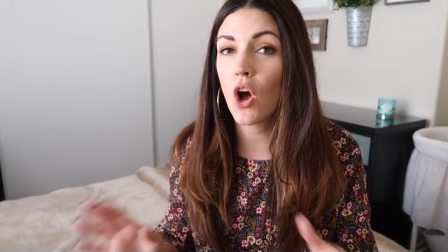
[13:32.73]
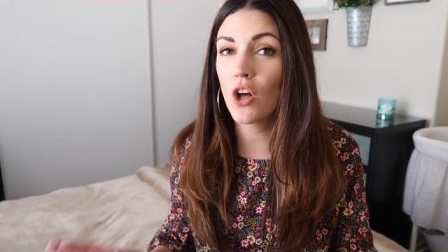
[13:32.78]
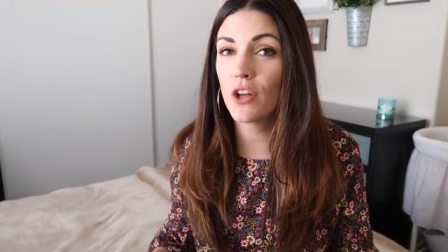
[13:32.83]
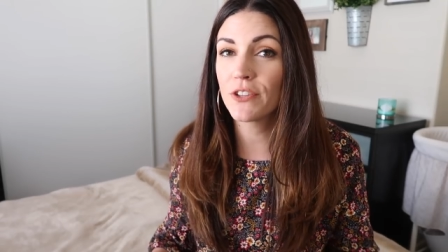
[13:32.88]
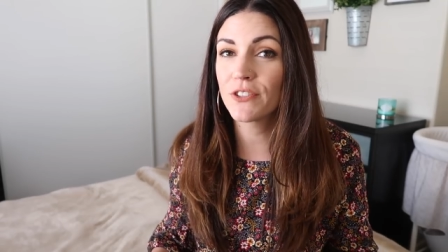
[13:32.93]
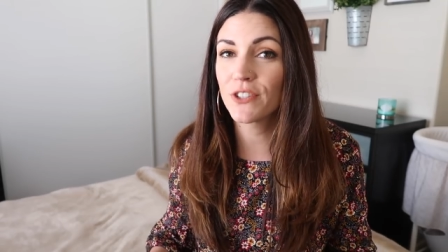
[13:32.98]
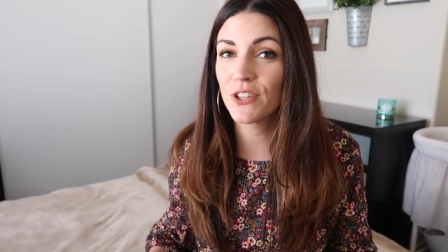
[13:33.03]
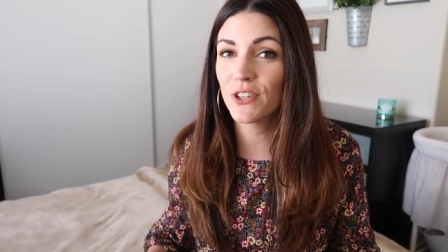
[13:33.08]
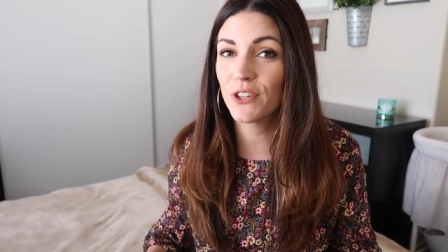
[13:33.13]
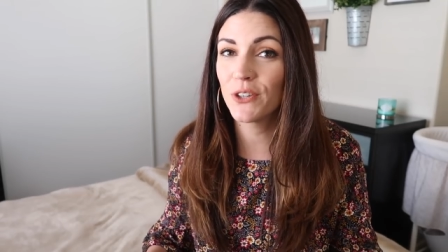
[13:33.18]

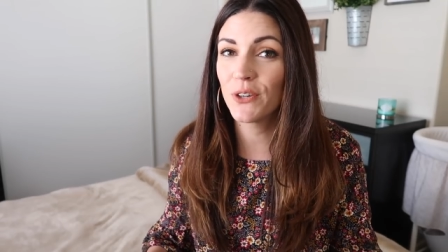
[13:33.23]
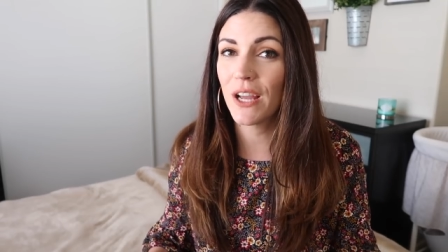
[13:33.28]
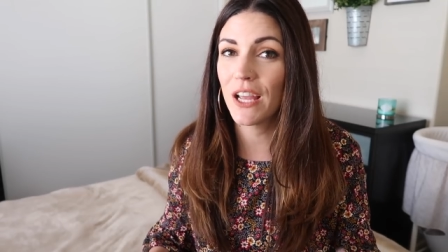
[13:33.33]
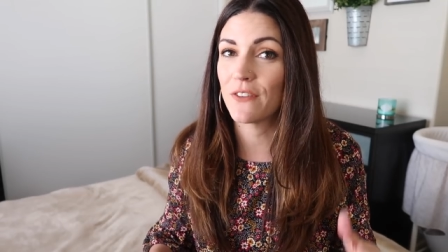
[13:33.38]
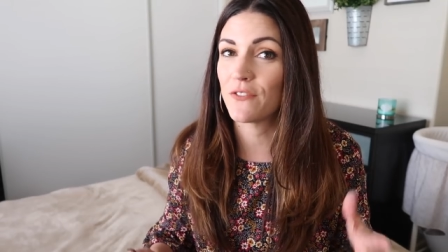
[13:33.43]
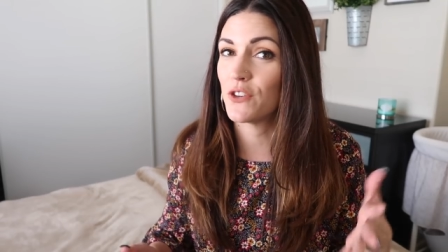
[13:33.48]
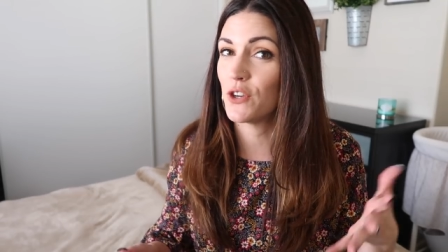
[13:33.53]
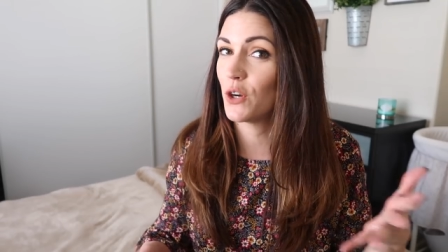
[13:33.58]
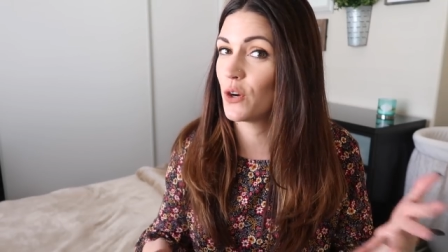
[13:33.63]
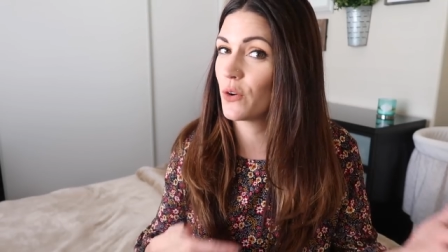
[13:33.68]
Also,
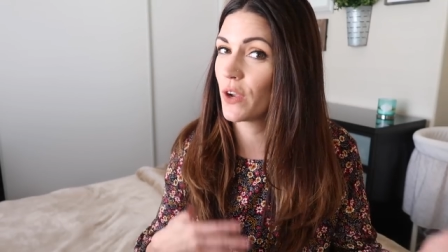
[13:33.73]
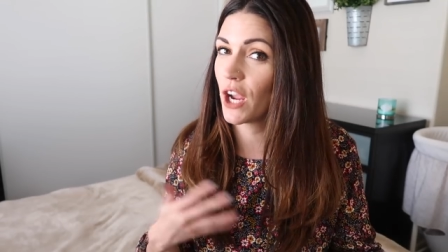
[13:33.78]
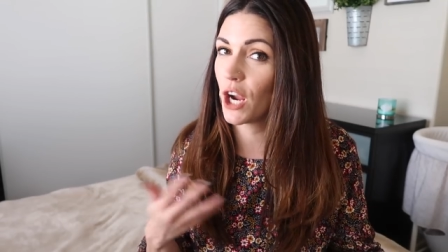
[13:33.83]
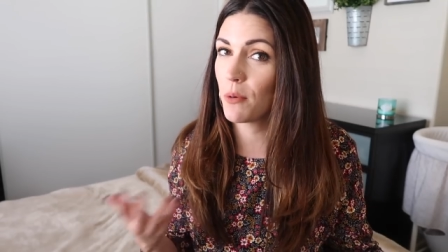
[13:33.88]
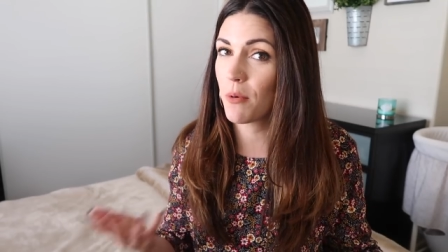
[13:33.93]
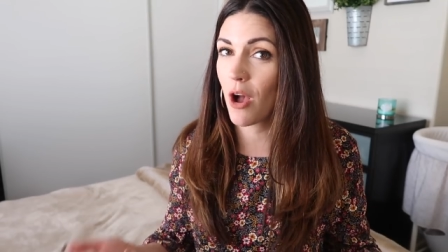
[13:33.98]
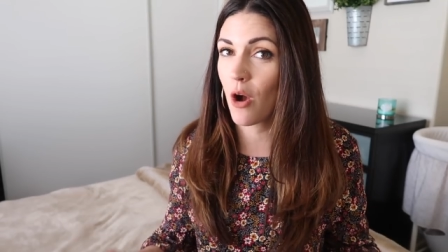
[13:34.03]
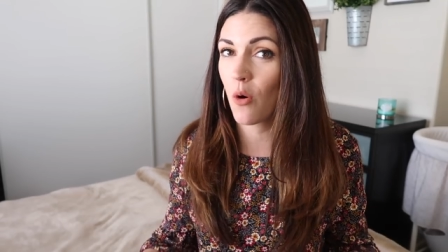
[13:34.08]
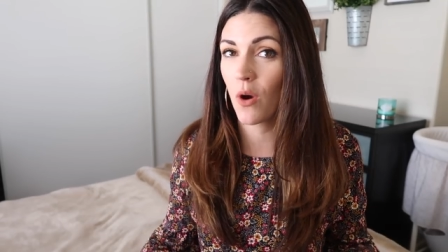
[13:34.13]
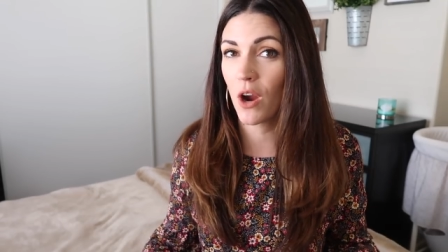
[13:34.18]
if you don't
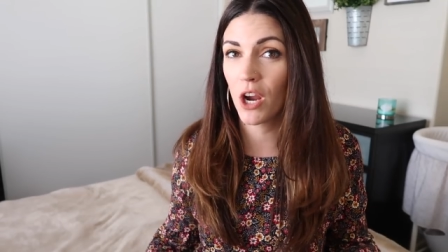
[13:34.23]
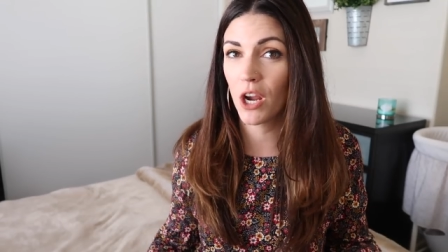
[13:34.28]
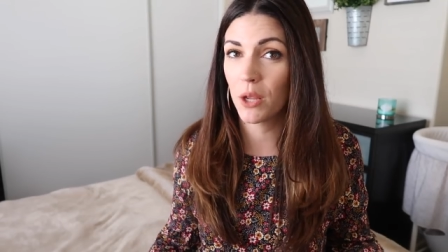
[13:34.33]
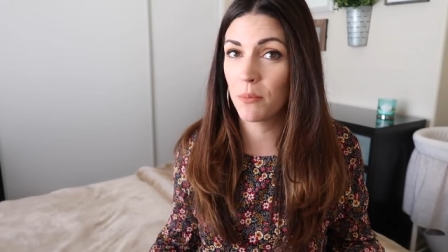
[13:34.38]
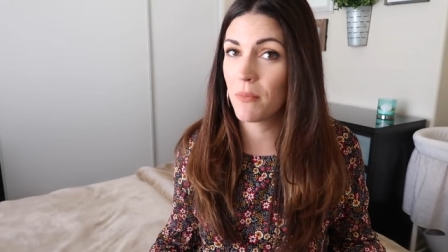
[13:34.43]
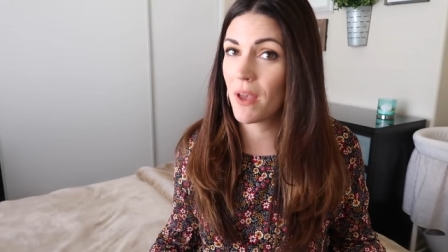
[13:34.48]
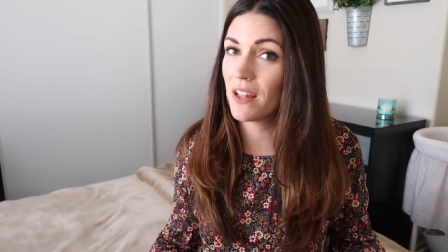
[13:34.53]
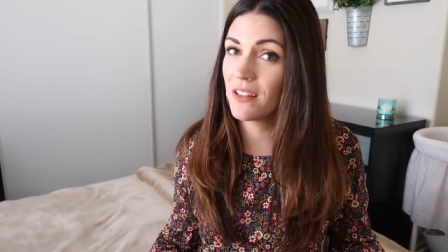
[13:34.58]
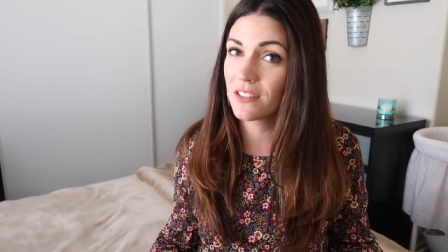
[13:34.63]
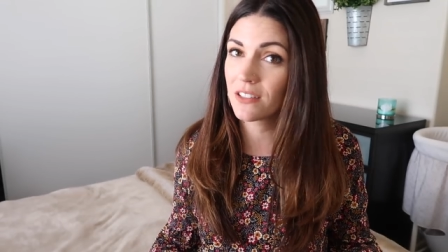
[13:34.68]
care about
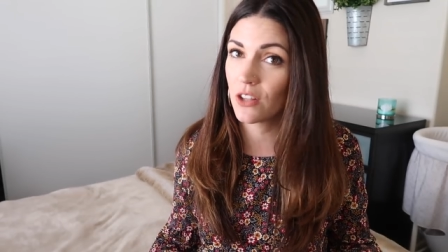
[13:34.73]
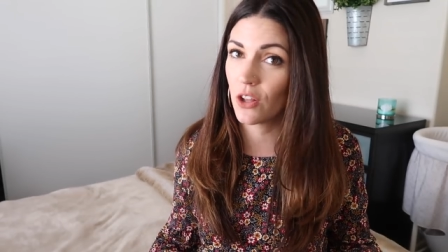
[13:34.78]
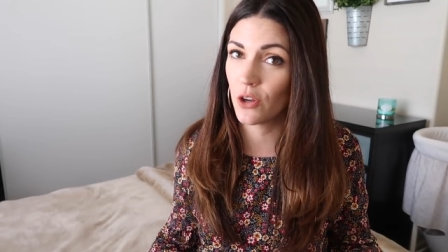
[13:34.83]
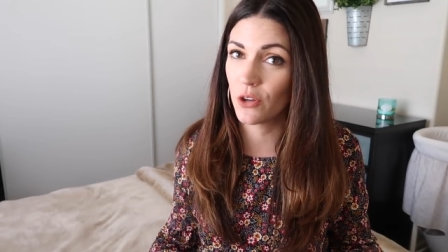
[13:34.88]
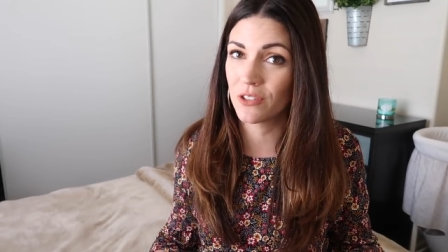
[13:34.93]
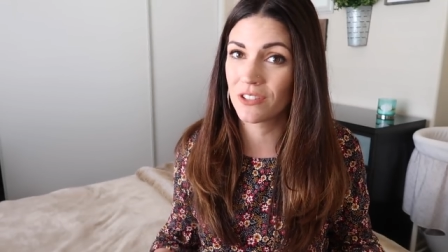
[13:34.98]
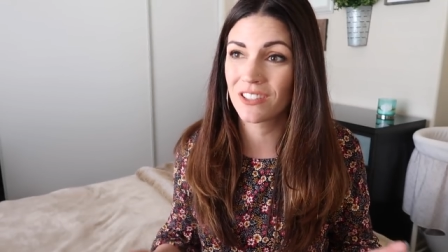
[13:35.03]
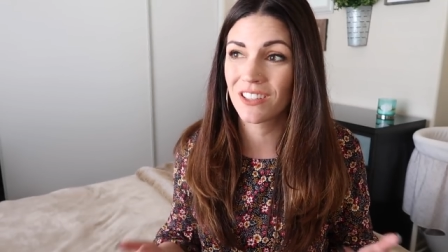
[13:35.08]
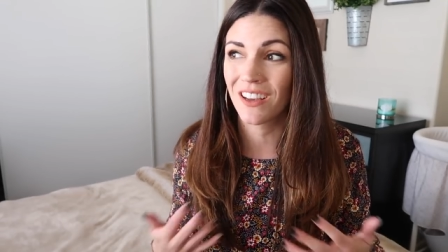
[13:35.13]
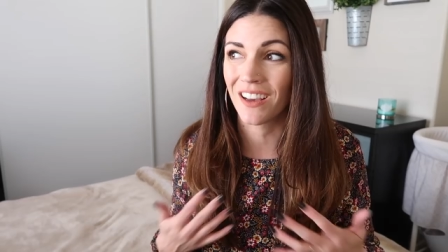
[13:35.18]
wearing men's
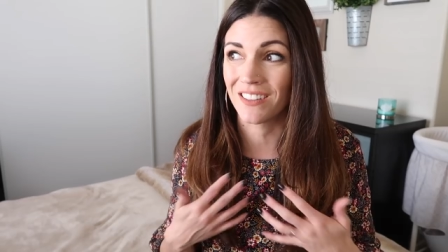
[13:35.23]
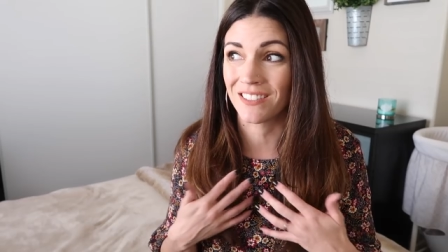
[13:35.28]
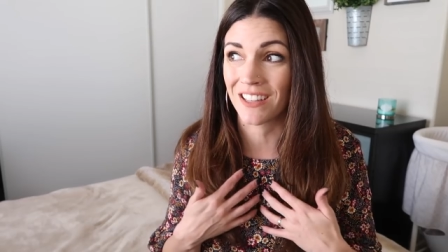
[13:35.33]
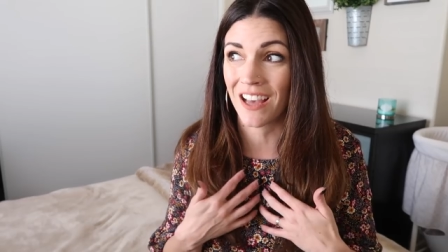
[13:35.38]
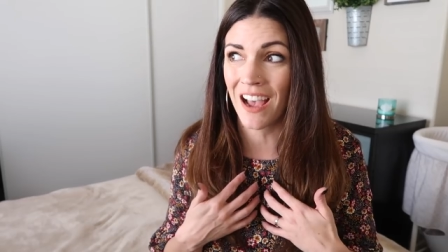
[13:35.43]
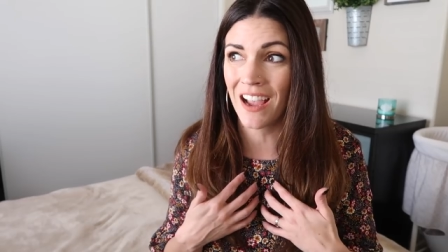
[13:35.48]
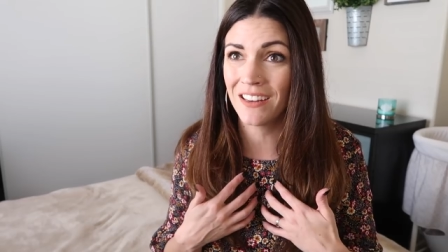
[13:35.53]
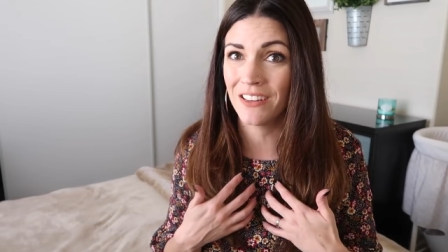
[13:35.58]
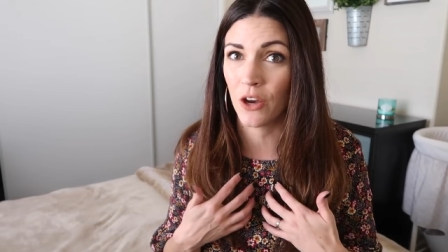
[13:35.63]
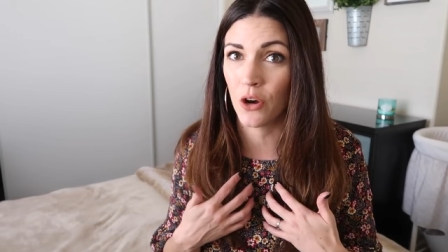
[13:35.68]
clothes, because
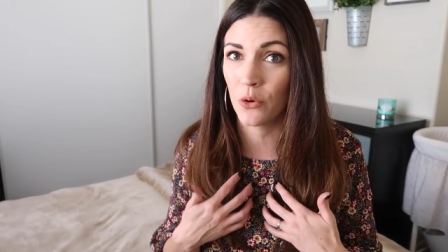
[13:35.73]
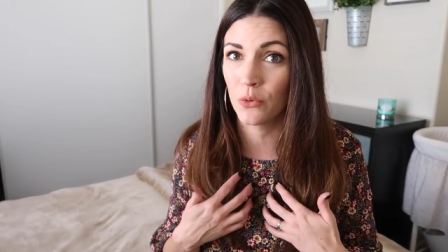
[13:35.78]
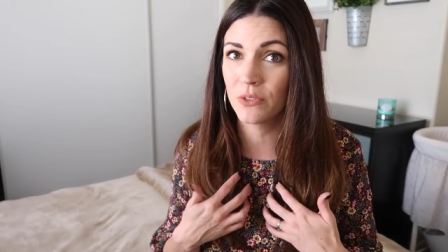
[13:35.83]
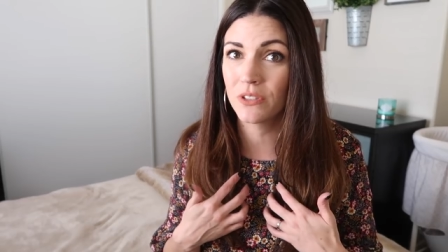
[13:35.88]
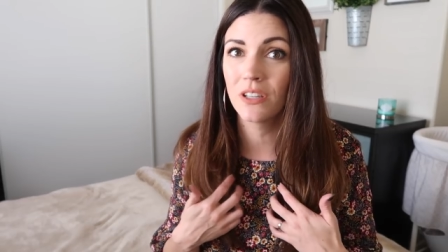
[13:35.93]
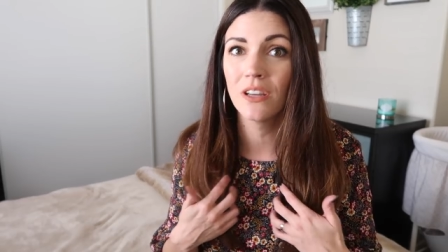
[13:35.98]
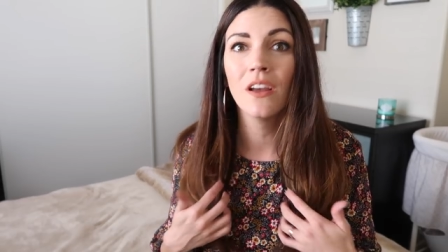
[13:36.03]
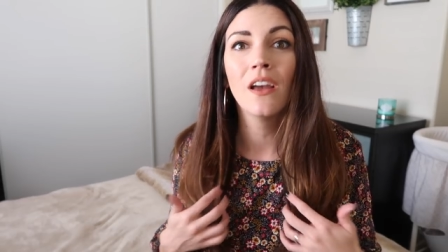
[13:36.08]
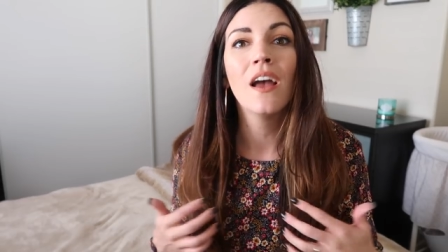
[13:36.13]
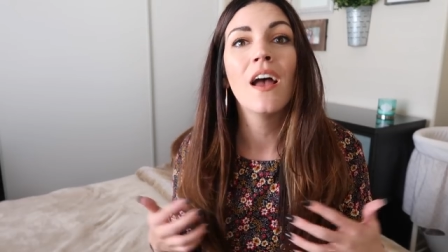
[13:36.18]
I
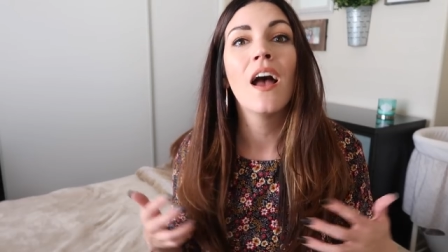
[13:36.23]
don't,